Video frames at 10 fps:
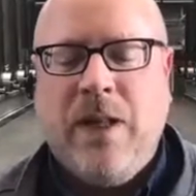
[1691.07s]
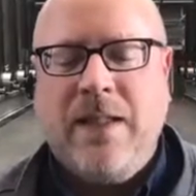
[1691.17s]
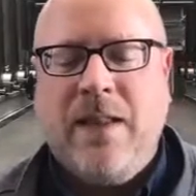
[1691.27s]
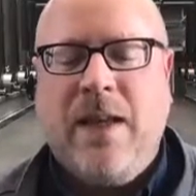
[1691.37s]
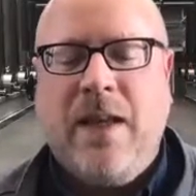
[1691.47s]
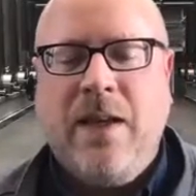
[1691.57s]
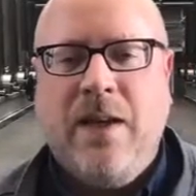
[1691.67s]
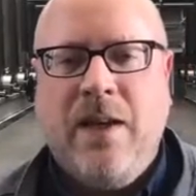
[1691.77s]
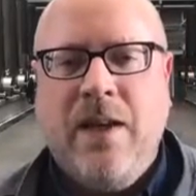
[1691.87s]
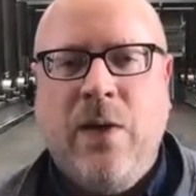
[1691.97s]
like to think
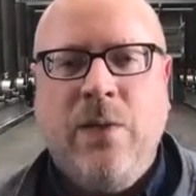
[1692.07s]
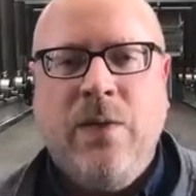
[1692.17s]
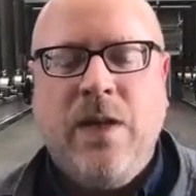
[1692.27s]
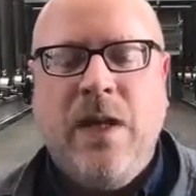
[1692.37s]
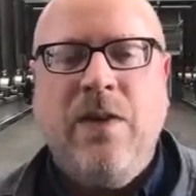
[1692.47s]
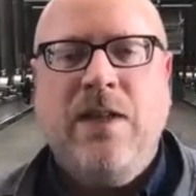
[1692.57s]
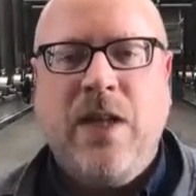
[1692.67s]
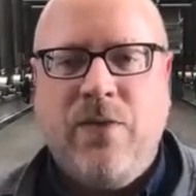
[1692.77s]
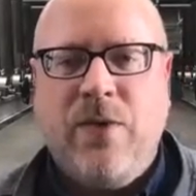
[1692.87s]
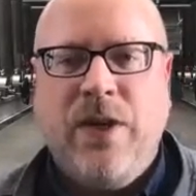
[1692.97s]
even in
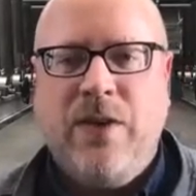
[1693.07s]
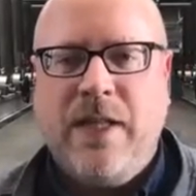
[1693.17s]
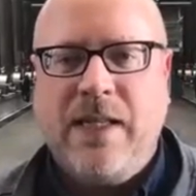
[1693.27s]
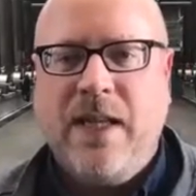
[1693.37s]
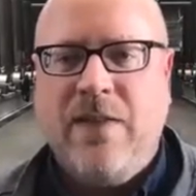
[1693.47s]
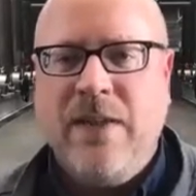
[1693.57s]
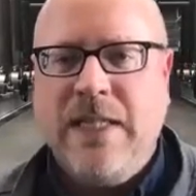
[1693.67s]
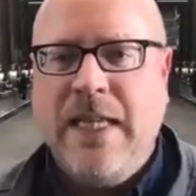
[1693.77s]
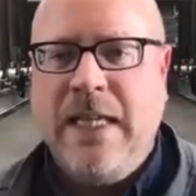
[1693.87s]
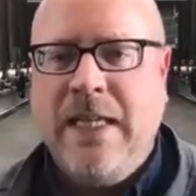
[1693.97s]
tougher years like
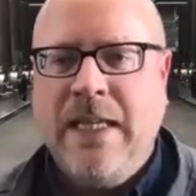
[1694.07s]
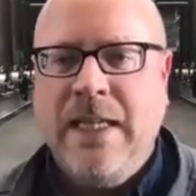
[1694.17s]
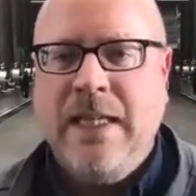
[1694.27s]
17,